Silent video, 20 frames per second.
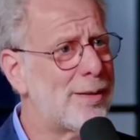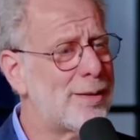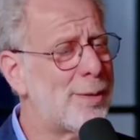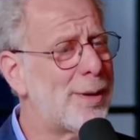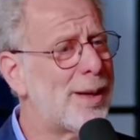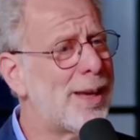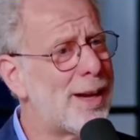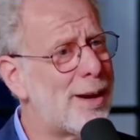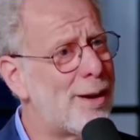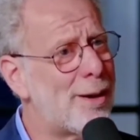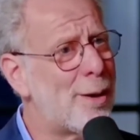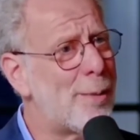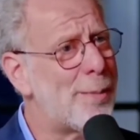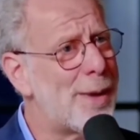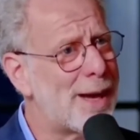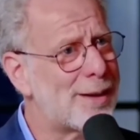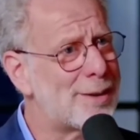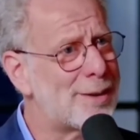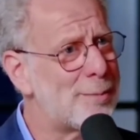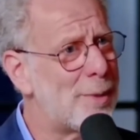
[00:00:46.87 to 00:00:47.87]
And so again, I go
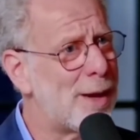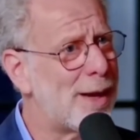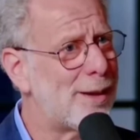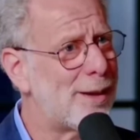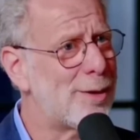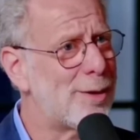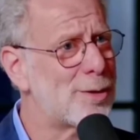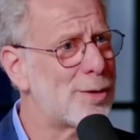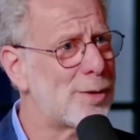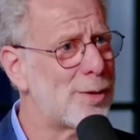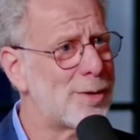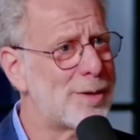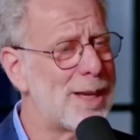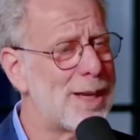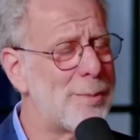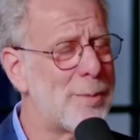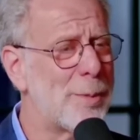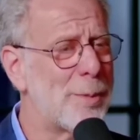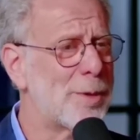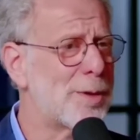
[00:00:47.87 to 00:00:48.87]
back to my original
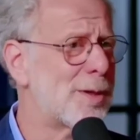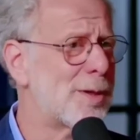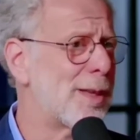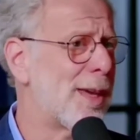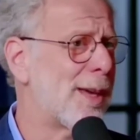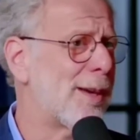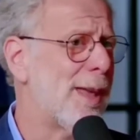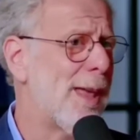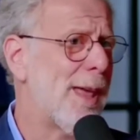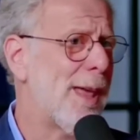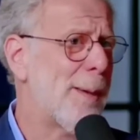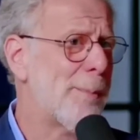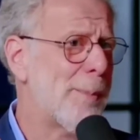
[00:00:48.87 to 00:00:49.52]
statement, which is that